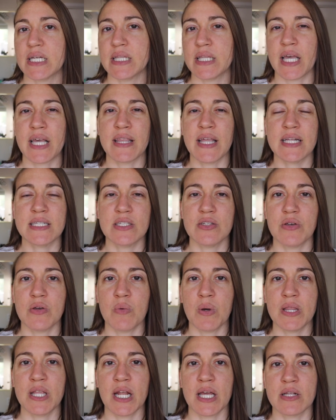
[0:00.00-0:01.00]
Like that's the only
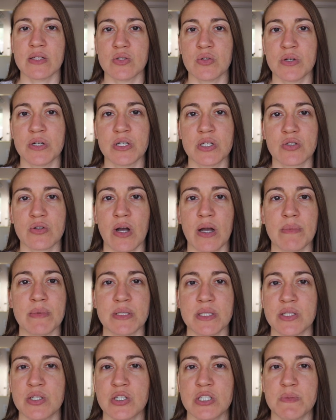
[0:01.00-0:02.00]
way that I can sort of describe it,
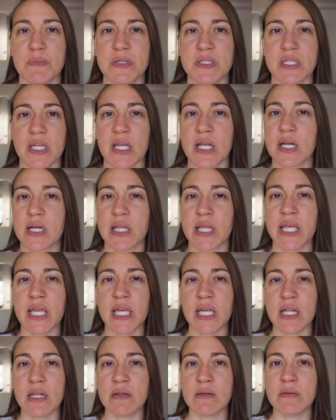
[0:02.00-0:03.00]
is it just smells like
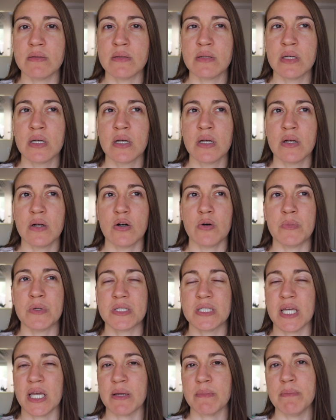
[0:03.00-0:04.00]
clean,
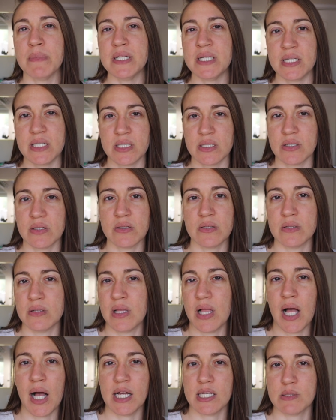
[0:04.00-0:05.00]
almost like medicinal,
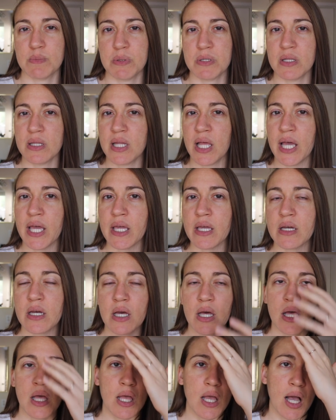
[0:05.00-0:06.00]
hospital-like.
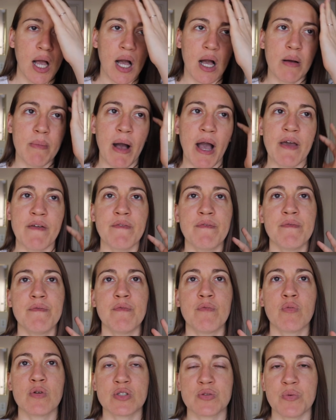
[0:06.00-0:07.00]
I
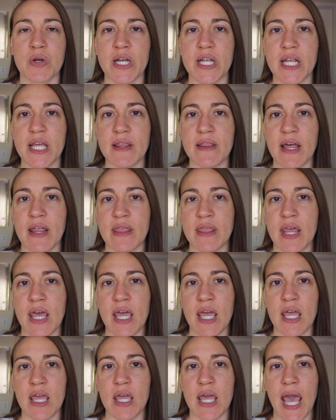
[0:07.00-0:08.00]
was reading that
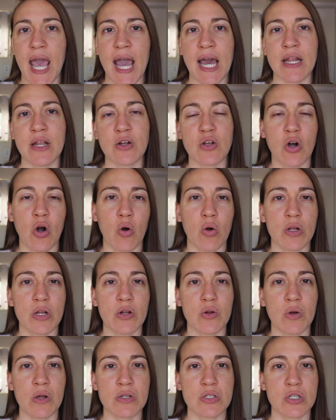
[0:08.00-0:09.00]
they added
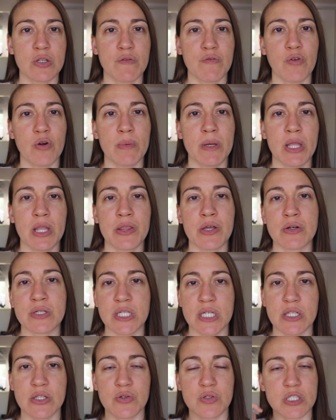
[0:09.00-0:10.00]
coconut oil to the formula. There
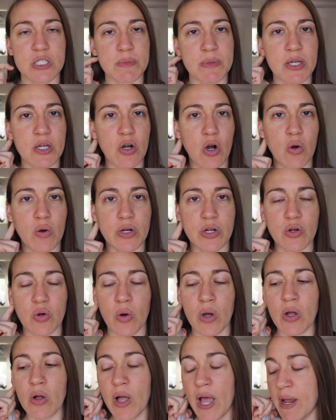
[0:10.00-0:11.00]
didn't used to be coconut
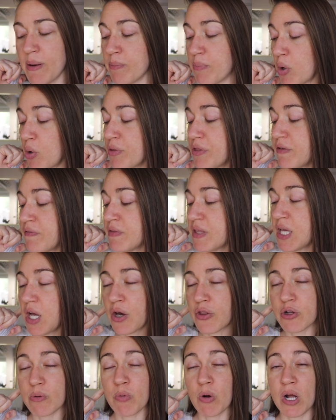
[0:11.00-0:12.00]
oil, and both of the
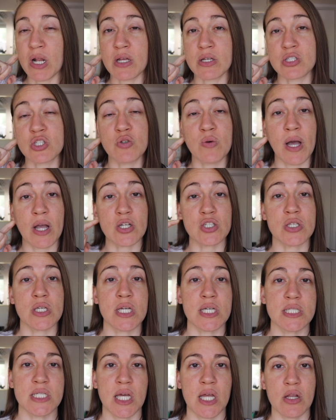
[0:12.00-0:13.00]
other products do actually
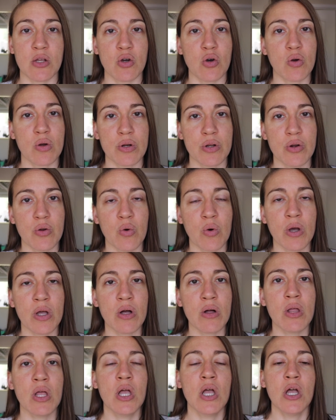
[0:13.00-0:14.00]
contain coconut
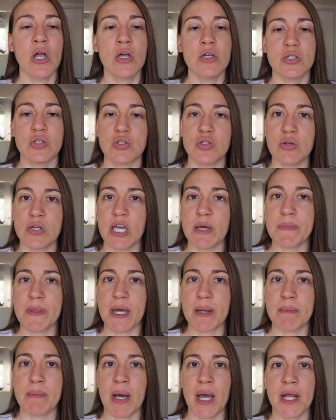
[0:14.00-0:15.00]
oil. So do keep
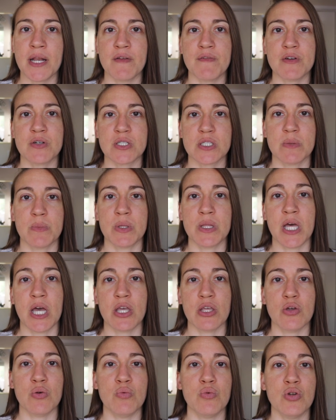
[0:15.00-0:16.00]
that in mind if you're someone
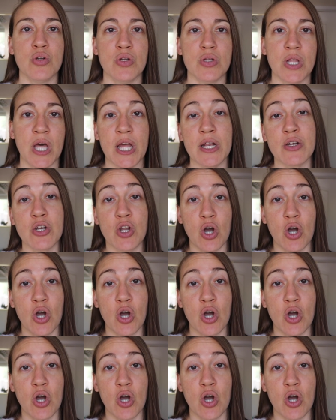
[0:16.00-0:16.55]
that